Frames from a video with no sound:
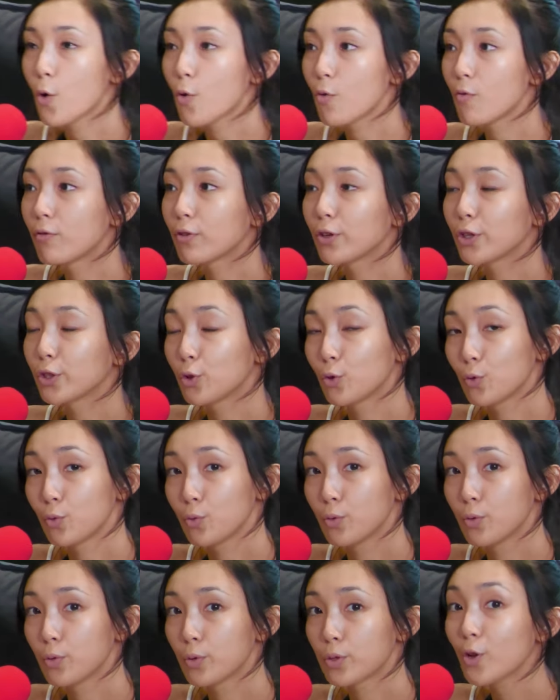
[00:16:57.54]
over
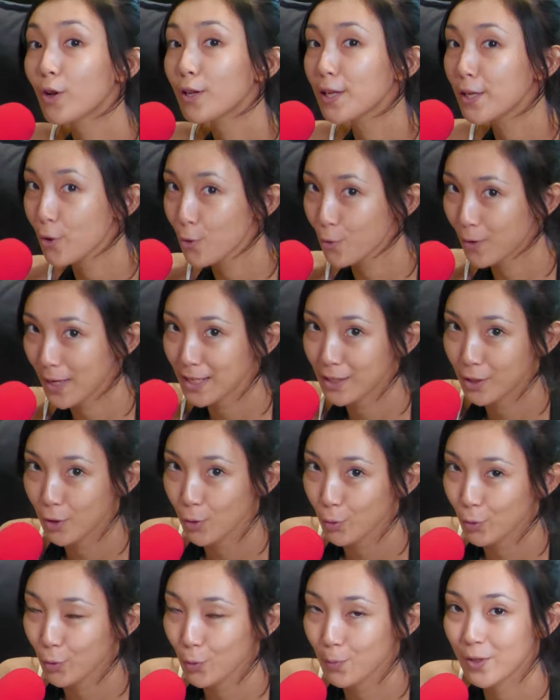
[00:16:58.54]
to Solid O K's
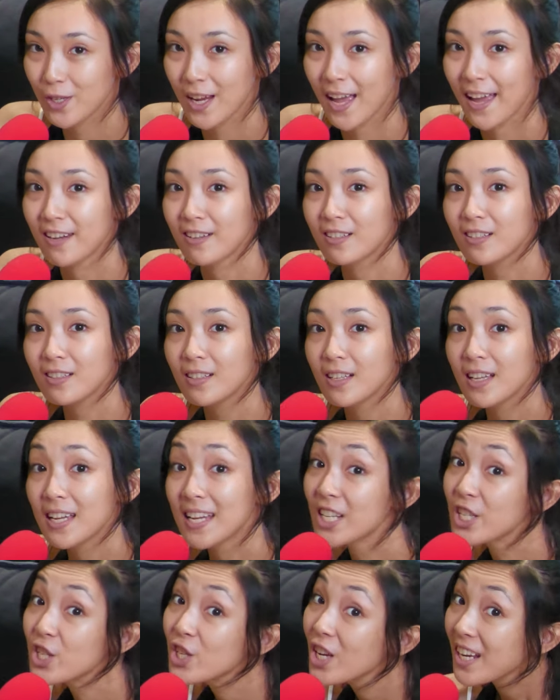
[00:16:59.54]
YouTube channel.
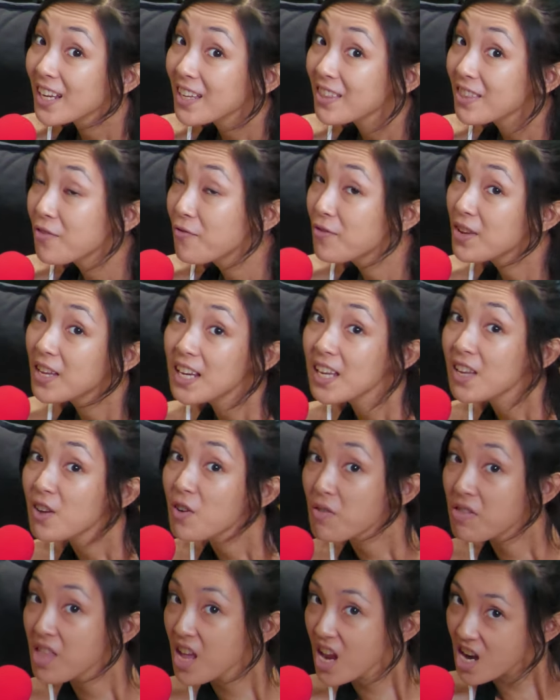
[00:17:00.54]
Check the
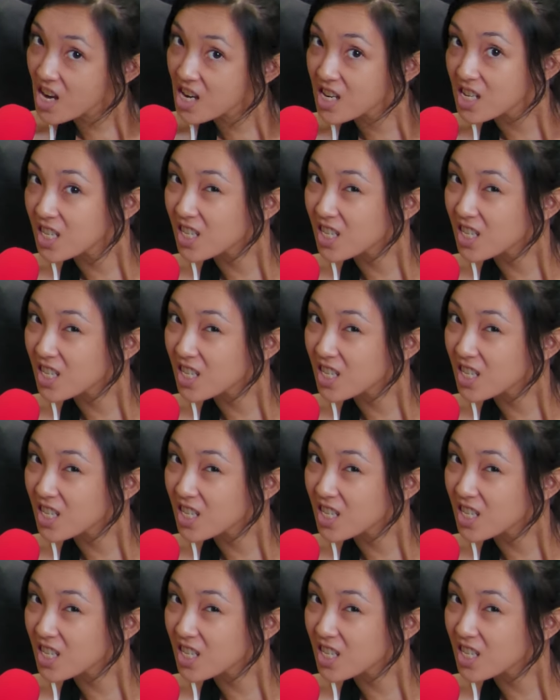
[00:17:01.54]
video there.